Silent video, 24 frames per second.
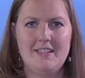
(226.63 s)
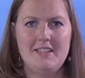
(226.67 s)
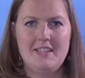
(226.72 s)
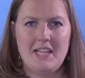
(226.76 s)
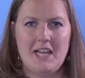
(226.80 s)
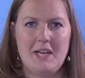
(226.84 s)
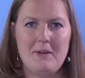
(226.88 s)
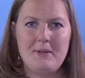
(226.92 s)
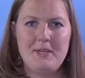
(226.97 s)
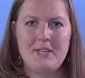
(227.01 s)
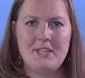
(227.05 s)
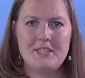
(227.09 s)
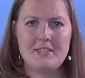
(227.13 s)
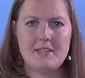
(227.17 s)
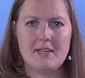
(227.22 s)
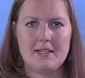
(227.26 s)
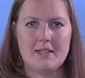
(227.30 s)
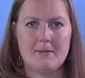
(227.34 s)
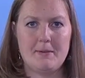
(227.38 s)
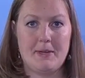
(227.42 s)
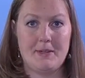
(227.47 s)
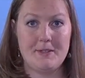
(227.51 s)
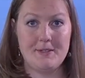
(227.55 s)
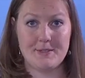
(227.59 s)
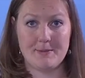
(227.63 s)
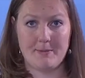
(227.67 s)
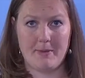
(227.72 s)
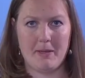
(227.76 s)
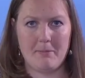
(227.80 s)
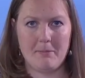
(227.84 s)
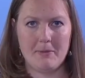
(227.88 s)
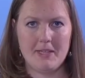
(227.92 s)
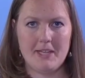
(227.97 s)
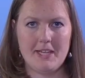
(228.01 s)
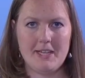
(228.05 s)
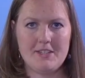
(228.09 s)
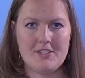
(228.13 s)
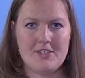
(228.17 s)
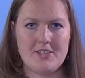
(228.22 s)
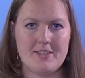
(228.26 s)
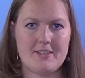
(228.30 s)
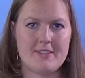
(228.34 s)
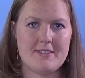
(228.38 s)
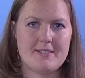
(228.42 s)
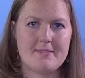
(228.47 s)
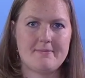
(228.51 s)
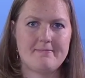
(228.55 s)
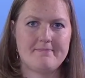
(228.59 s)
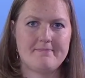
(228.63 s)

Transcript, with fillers: Now we can talk about some applications.